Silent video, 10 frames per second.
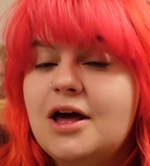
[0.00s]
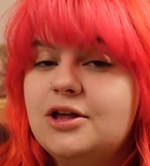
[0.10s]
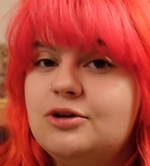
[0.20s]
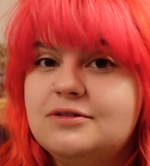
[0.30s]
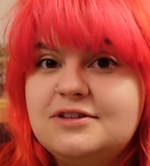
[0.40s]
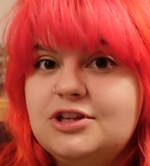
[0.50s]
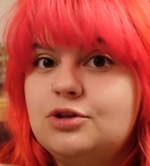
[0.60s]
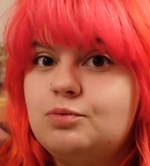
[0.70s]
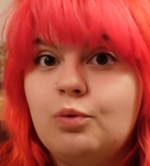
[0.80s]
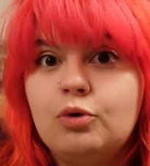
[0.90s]
you can see
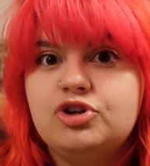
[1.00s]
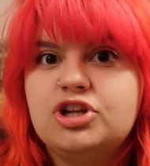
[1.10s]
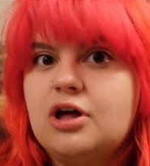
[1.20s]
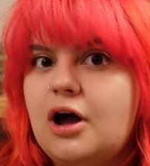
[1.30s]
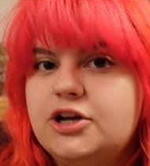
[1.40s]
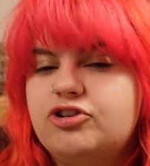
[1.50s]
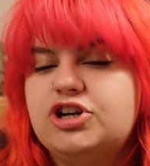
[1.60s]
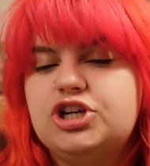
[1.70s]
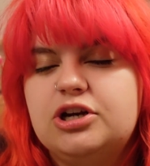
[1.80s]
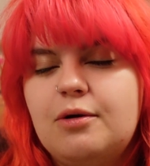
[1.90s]
the water, the
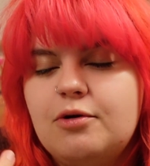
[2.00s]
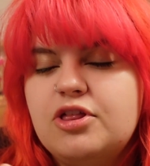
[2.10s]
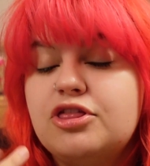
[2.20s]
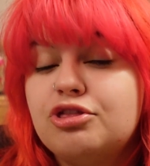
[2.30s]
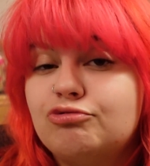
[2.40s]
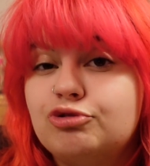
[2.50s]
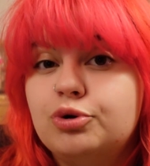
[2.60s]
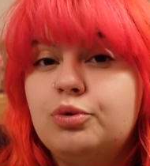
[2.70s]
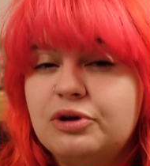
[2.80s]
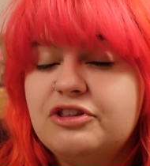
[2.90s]
hydration
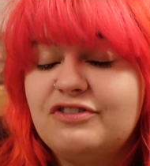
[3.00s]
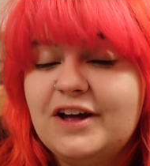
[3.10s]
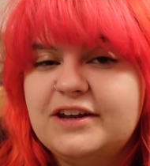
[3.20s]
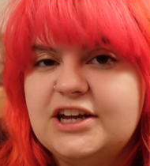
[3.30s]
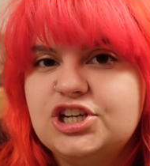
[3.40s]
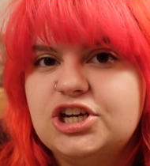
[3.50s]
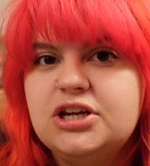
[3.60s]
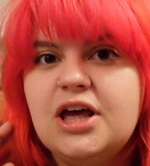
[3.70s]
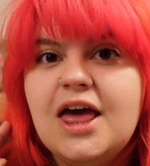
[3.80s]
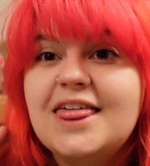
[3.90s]
through the
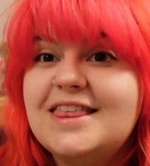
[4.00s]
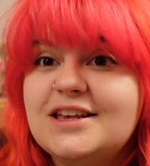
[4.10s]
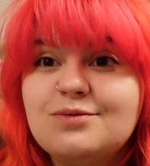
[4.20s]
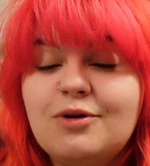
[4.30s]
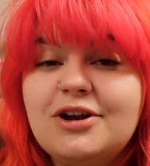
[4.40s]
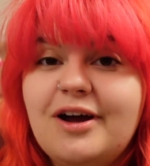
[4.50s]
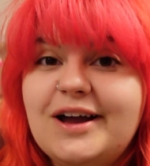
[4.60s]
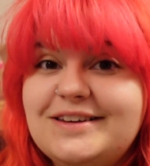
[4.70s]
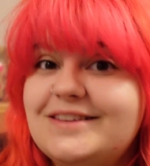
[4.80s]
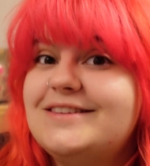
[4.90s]
foundation. This one,
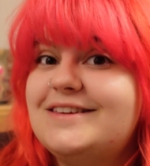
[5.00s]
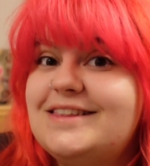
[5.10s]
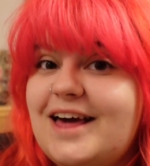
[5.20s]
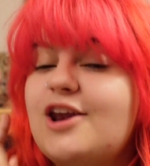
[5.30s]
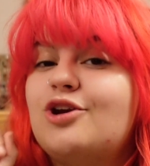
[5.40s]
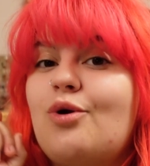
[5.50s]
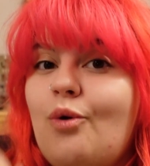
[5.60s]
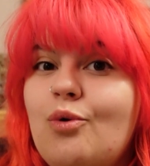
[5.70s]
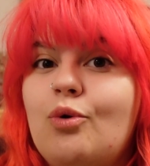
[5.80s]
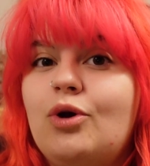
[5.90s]
I didn't see that at
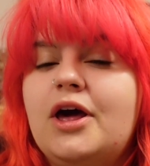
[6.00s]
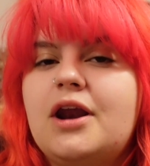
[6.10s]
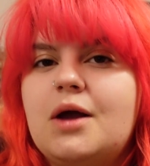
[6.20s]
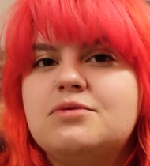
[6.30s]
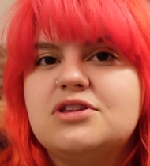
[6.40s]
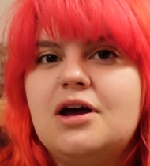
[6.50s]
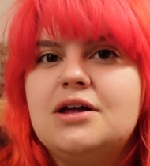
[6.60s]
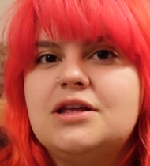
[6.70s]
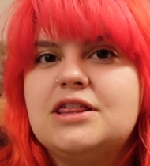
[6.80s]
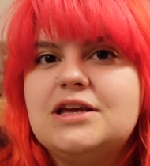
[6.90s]
all, and I was
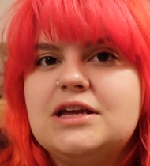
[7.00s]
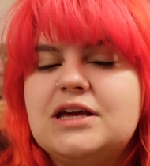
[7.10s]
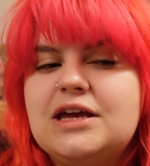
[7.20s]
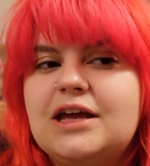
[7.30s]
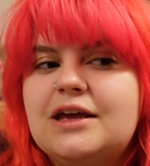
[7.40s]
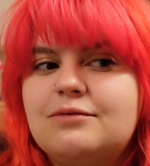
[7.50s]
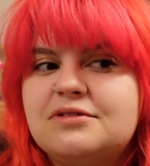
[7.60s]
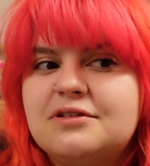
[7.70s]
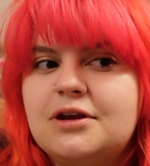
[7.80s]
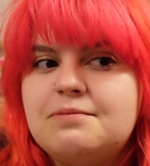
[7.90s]
kind of thinking it
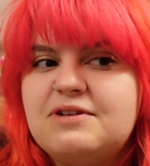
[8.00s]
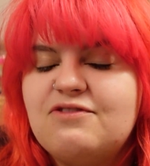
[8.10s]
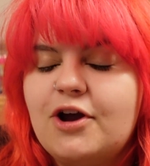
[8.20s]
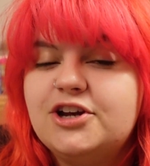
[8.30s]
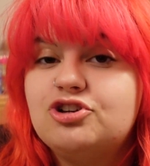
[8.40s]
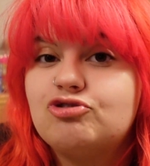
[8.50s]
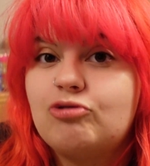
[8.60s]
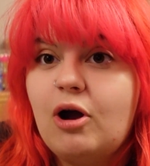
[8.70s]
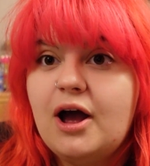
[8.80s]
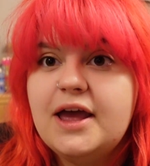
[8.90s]
was going to be very
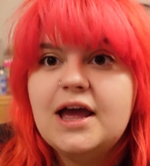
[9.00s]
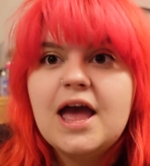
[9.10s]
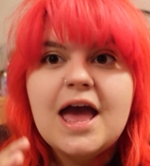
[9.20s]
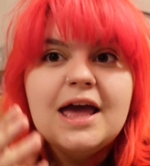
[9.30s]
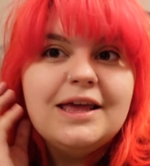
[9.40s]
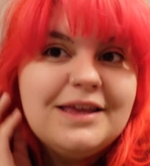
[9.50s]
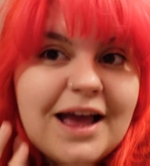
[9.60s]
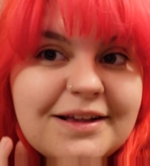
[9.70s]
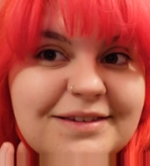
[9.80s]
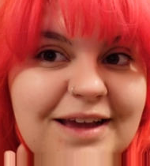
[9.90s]
dry.
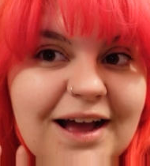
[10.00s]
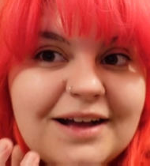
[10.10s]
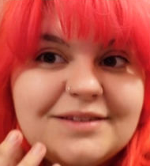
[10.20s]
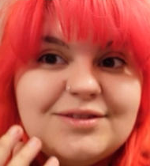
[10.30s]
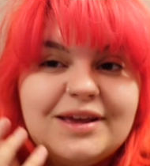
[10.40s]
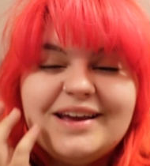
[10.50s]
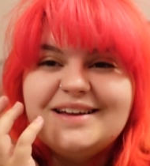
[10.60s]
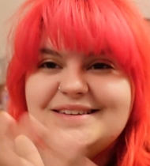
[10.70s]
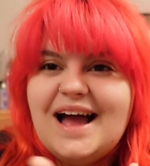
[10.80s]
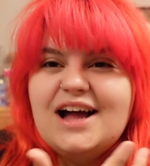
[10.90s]
Yes, it has like
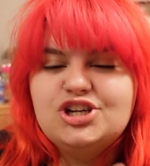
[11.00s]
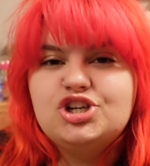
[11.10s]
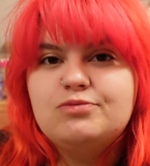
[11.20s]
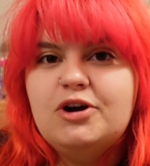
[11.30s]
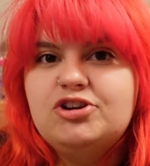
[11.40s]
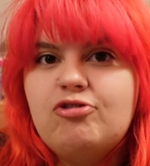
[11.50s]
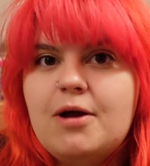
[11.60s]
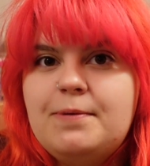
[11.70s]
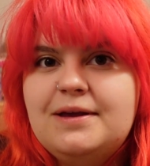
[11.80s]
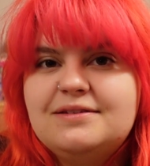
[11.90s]
attached to my dry
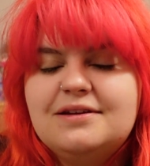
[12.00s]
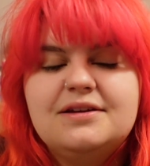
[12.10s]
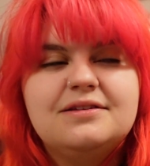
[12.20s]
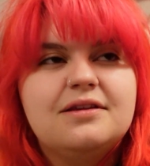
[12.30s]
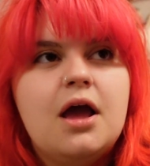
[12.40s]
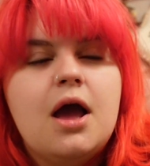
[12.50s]
pieces,